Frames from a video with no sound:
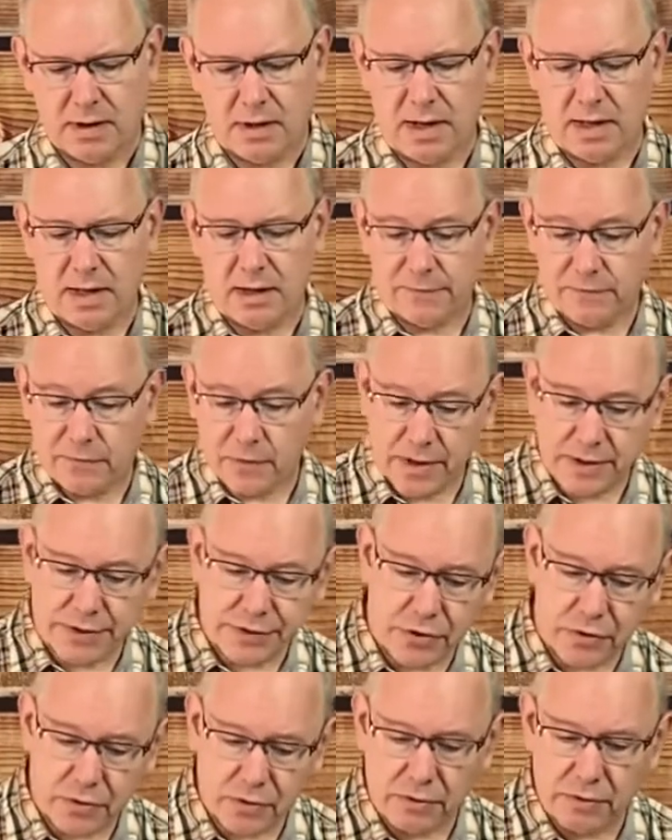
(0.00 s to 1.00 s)
And if we
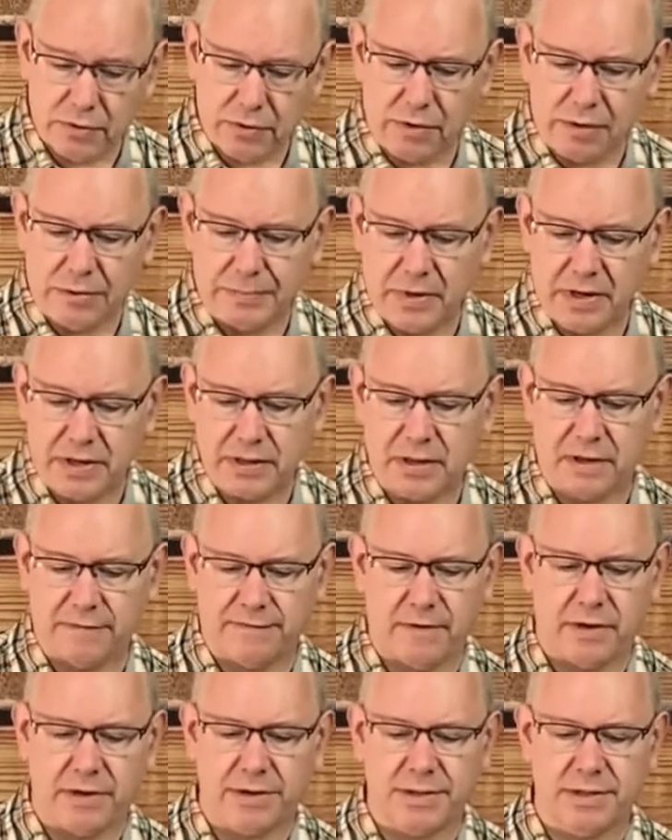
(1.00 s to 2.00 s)
truly repent
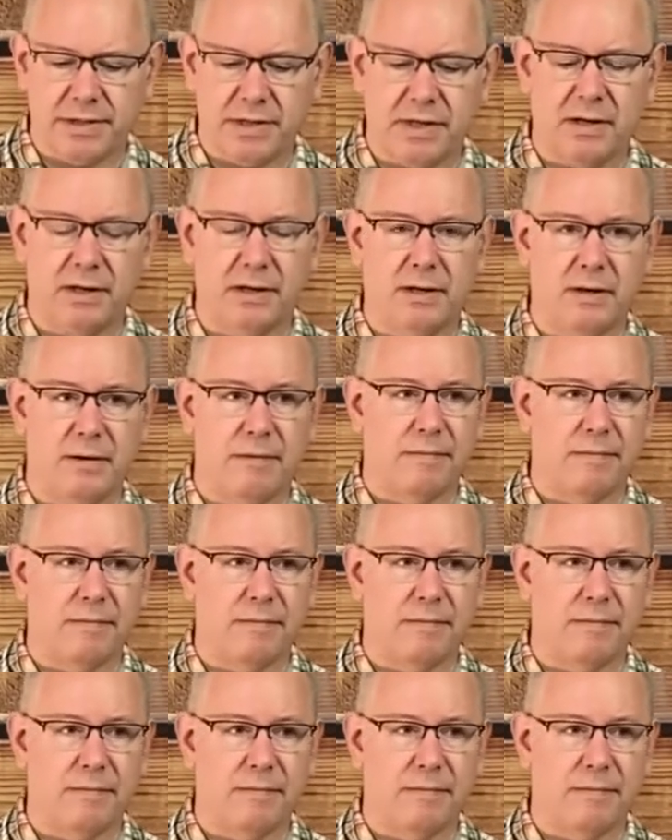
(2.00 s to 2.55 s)
of our sin,